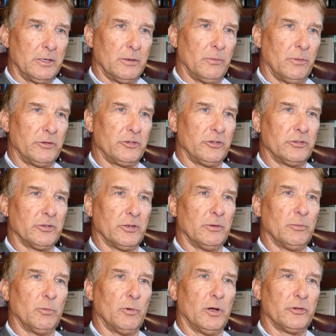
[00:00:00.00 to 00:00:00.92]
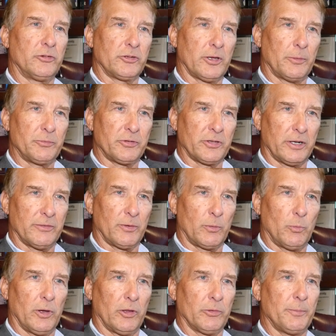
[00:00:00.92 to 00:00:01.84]
which is a subset of a
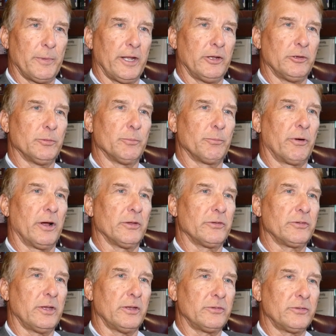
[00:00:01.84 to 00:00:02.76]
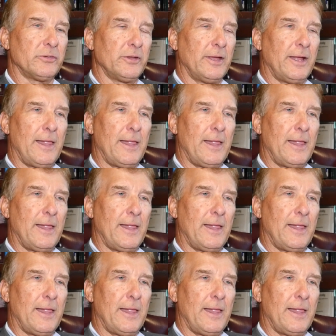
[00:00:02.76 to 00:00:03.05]
wealth management process.